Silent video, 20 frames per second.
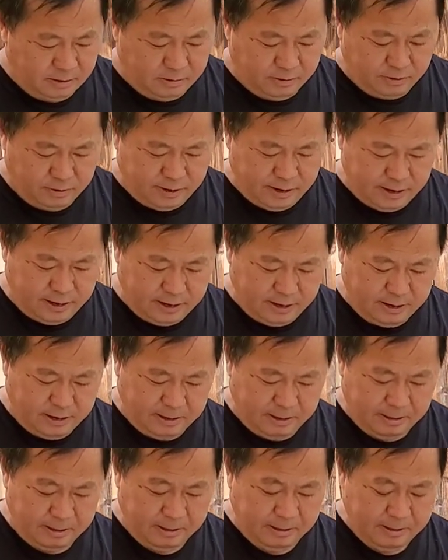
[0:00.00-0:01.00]
Okay.
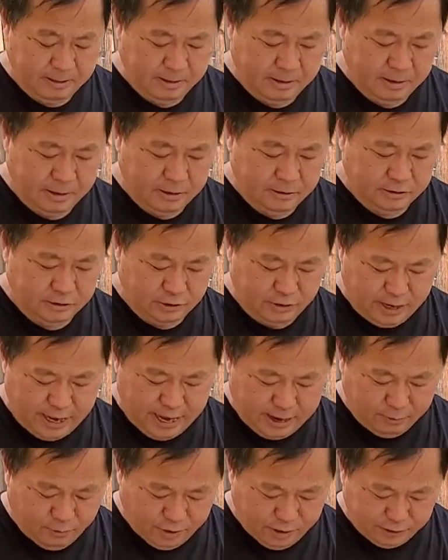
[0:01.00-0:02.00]
So you
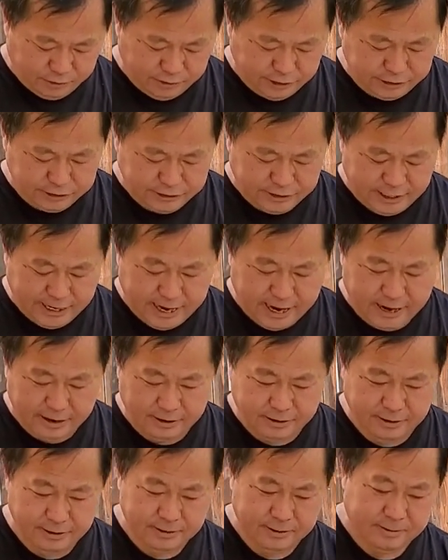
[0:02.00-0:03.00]
add water to each
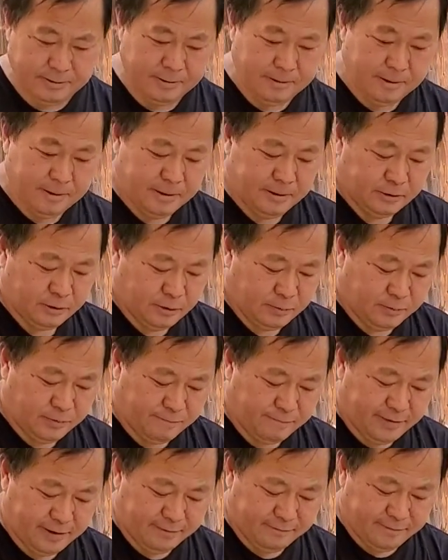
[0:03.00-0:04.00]
layer to
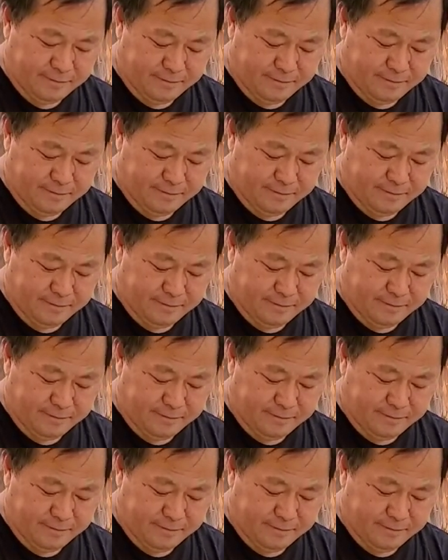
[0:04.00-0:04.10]
prevent it from